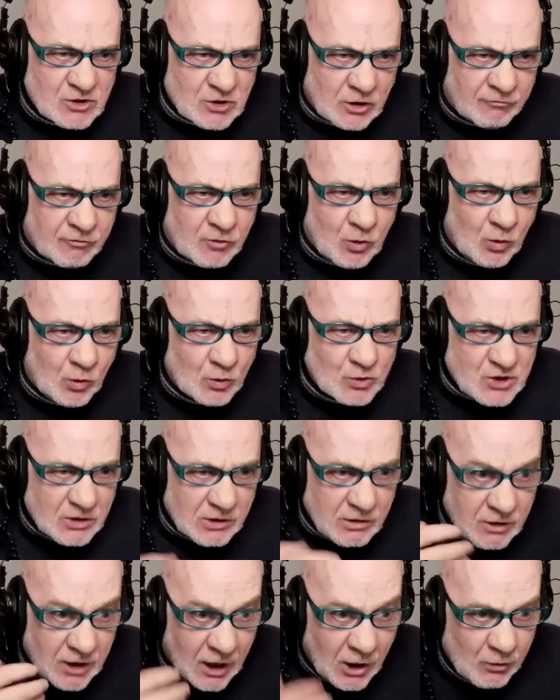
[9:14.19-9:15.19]
of course,
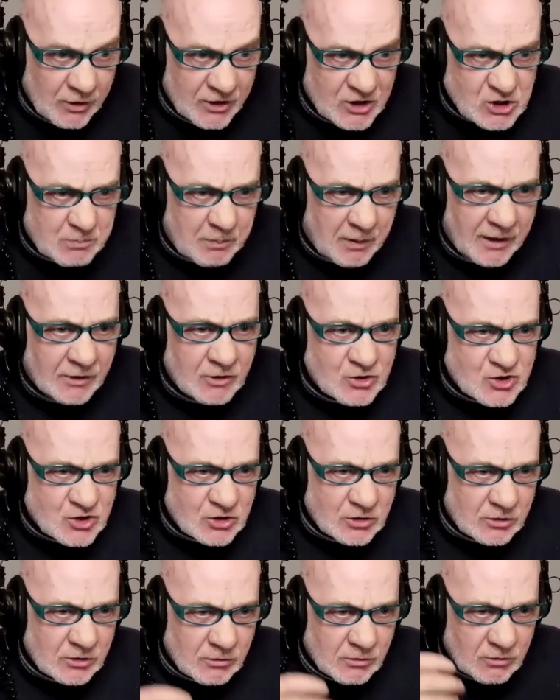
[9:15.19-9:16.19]
no
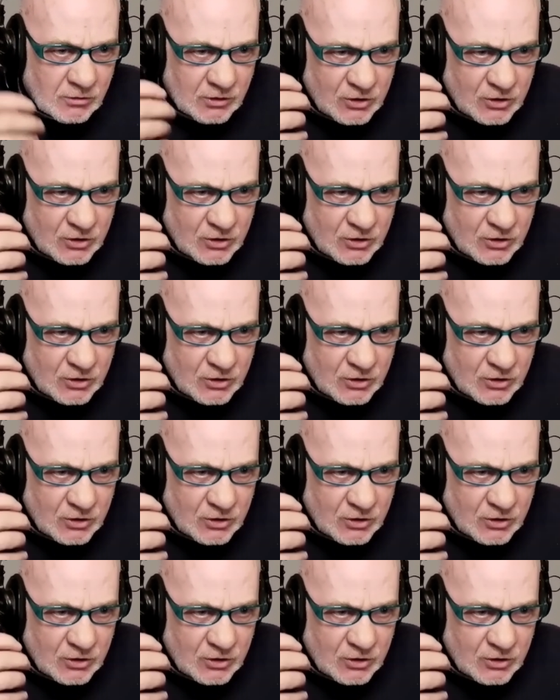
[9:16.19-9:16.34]
expansion.